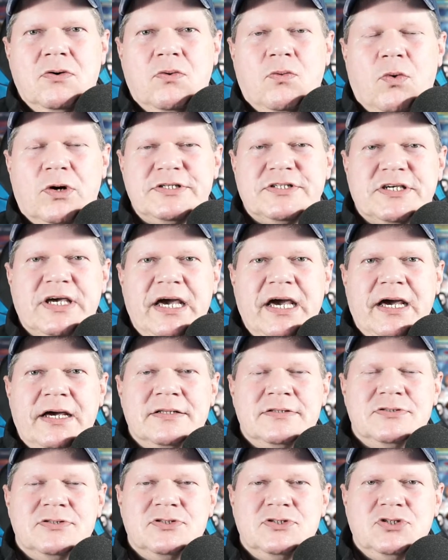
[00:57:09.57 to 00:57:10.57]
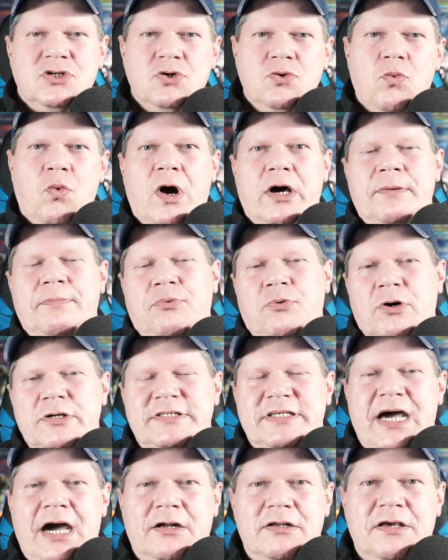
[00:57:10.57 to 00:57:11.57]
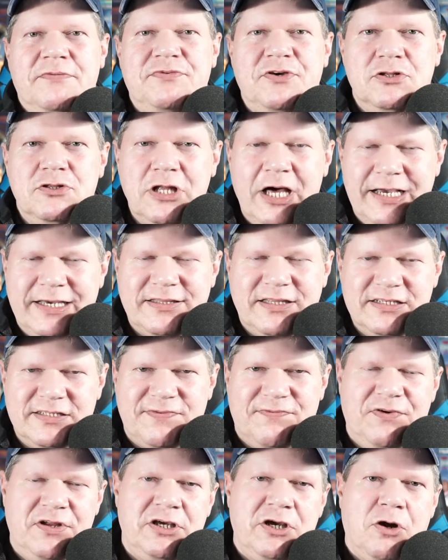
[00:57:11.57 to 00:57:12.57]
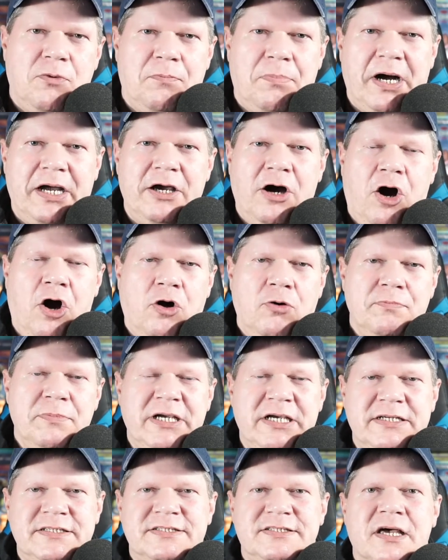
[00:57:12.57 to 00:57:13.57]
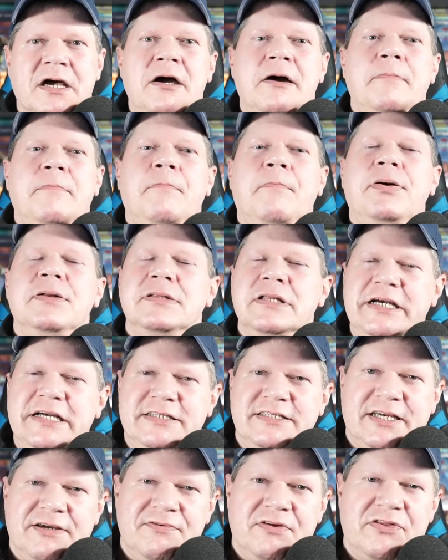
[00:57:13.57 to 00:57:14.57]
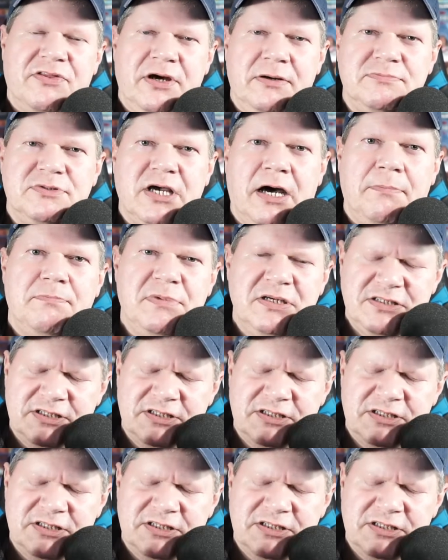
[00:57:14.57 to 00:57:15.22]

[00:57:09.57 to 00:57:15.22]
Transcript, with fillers: Once again, do want to point out if you like this video, by all means, please give it a thumbs up.